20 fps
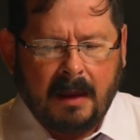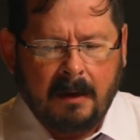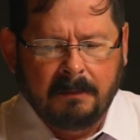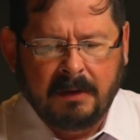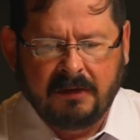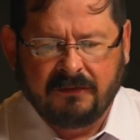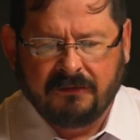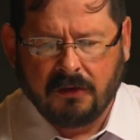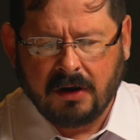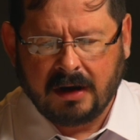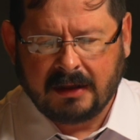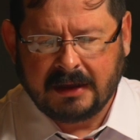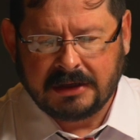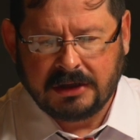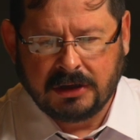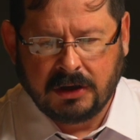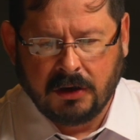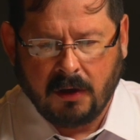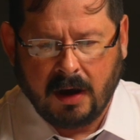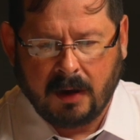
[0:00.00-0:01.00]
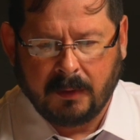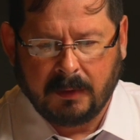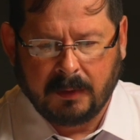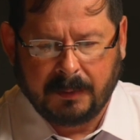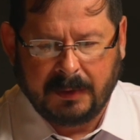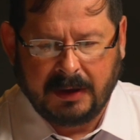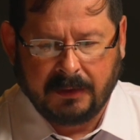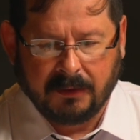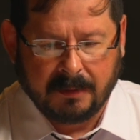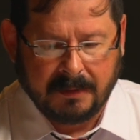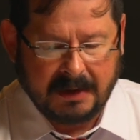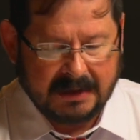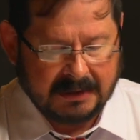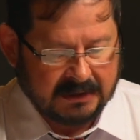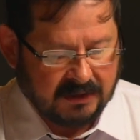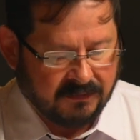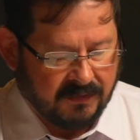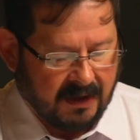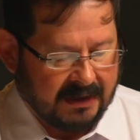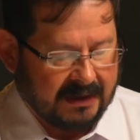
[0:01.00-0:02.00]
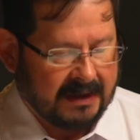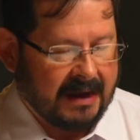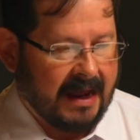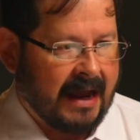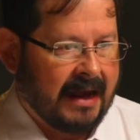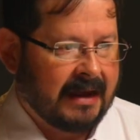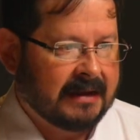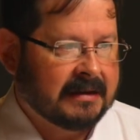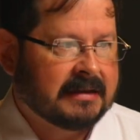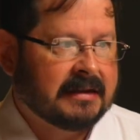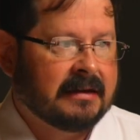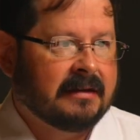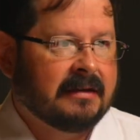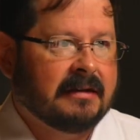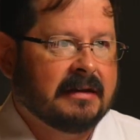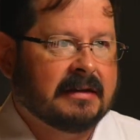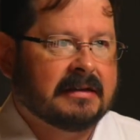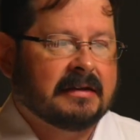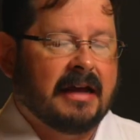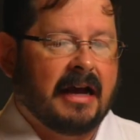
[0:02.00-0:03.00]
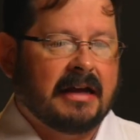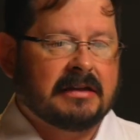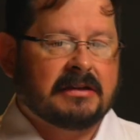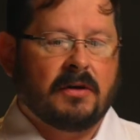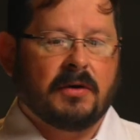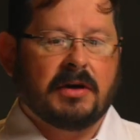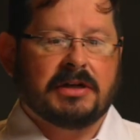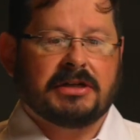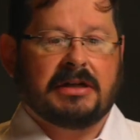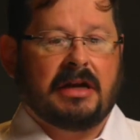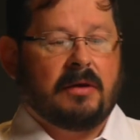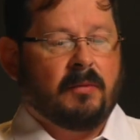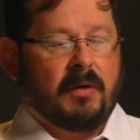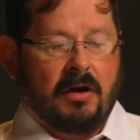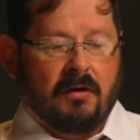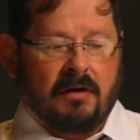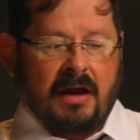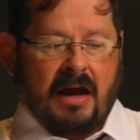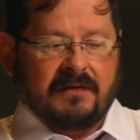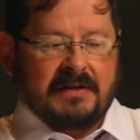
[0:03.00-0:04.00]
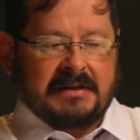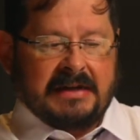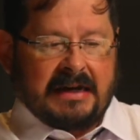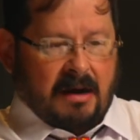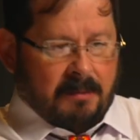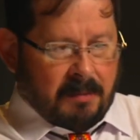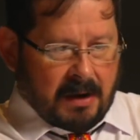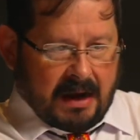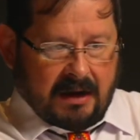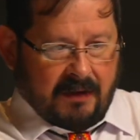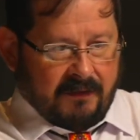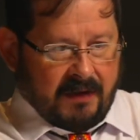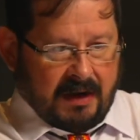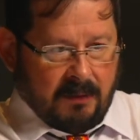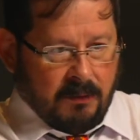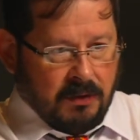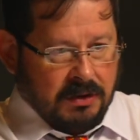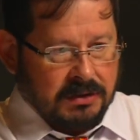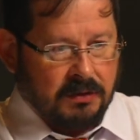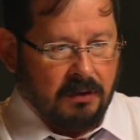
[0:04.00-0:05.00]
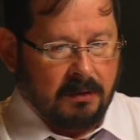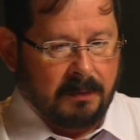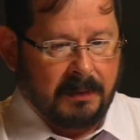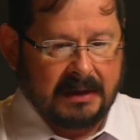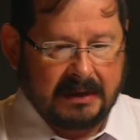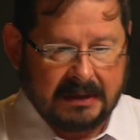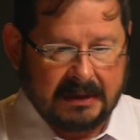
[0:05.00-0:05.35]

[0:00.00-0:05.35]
Before I let you go, I would be remiss if I didn't ask this last question, and we don't have to take a bite of any more scorpion